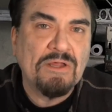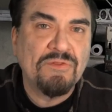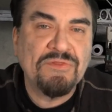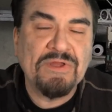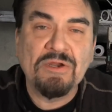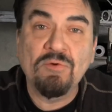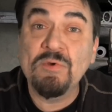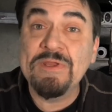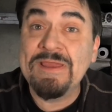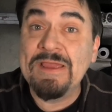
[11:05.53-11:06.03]
Well,
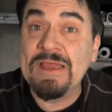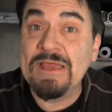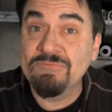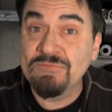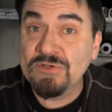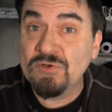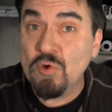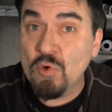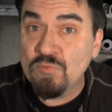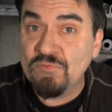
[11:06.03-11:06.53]
there we have
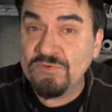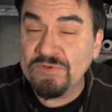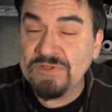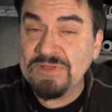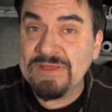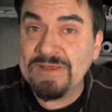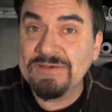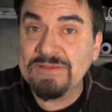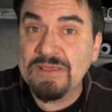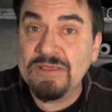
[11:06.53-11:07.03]
it. Hopefully
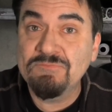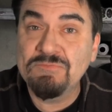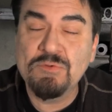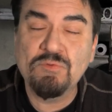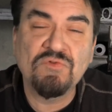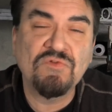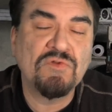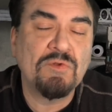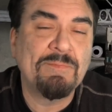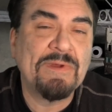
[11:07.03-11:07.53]
that gave
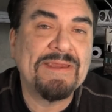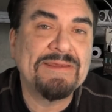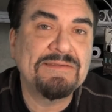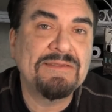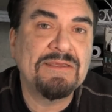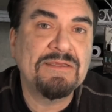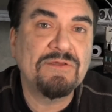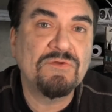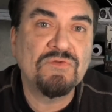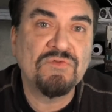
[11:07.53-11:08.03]
you some
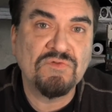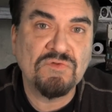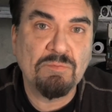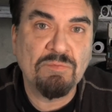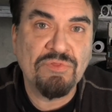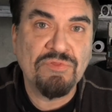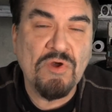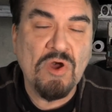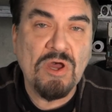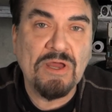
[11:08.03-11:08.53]
ideas, some
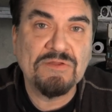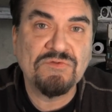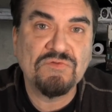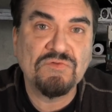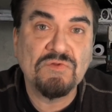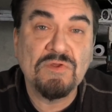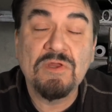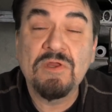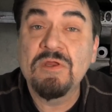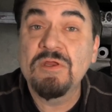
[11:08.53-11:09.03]

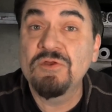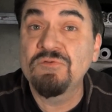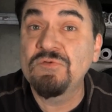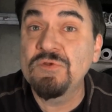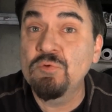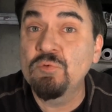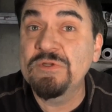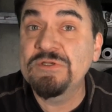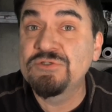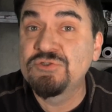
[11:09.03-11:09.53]
thoughts. If
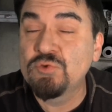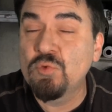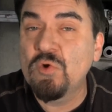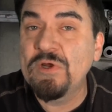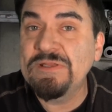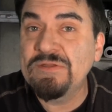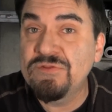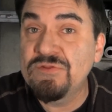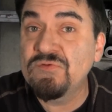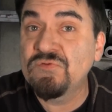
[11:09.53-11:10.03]
you
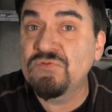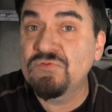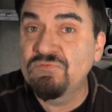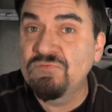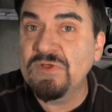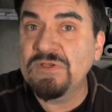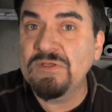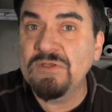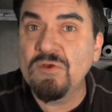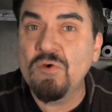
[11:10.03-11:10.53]
enjoyed this
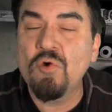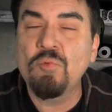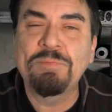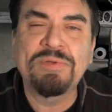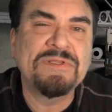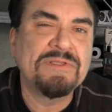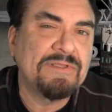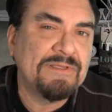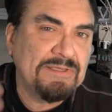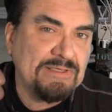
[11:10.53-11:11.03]
video,
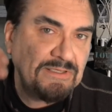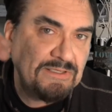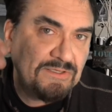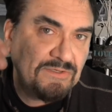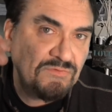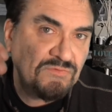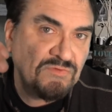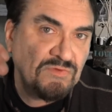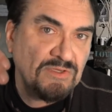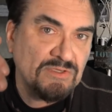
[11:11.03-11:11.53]

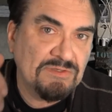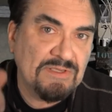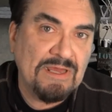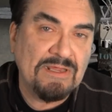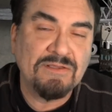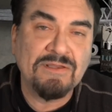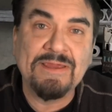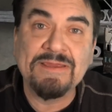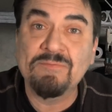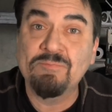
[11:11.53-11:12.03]
please hit
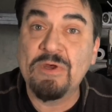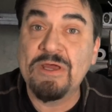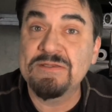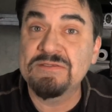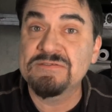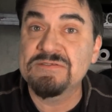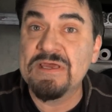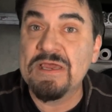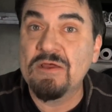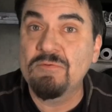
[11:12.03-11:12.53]
that like
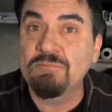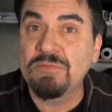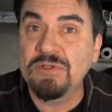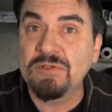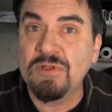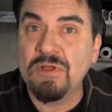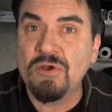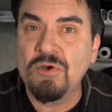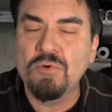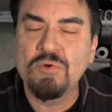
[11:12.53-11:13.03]
button down
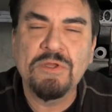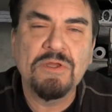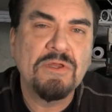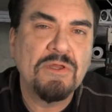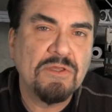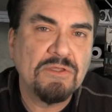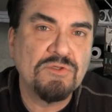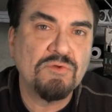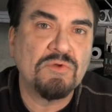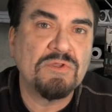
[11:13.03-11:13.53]
below.
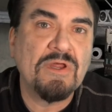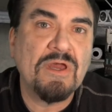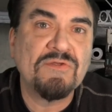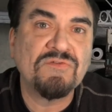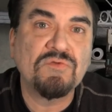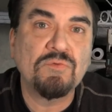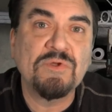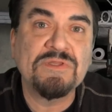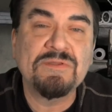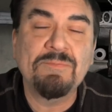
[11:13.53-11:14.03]
You can
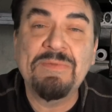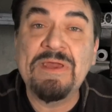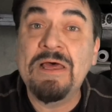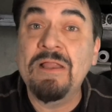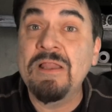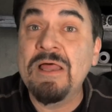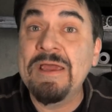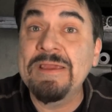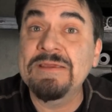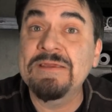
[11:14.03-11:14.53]
also hit the
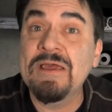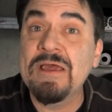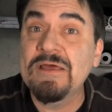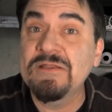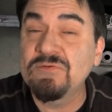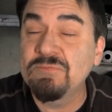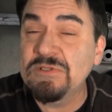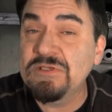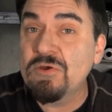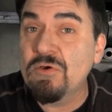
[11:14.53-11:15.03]
bell icon
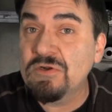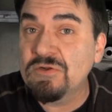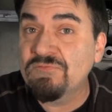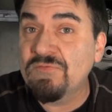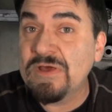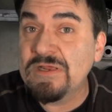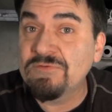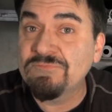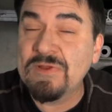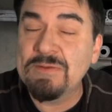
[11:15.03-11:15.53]
to be
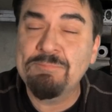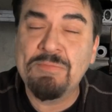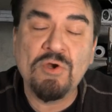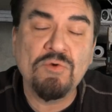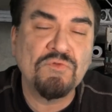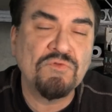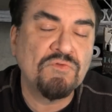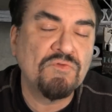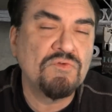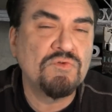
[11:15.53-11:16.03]
notified if I
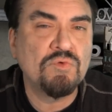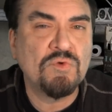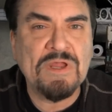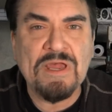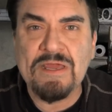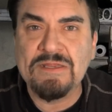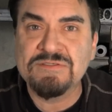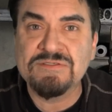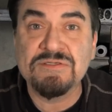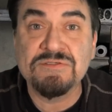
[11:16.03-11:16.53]
post new
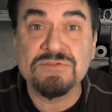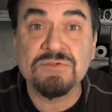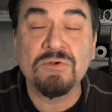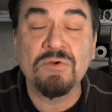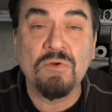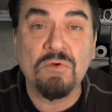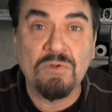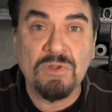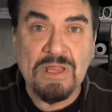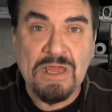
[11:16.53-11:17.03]
content or
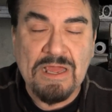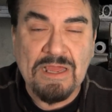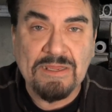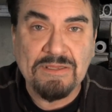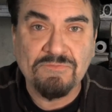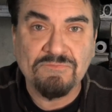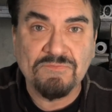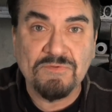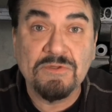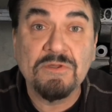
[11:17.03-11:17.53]
go
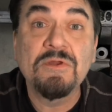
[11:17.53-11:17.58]
live.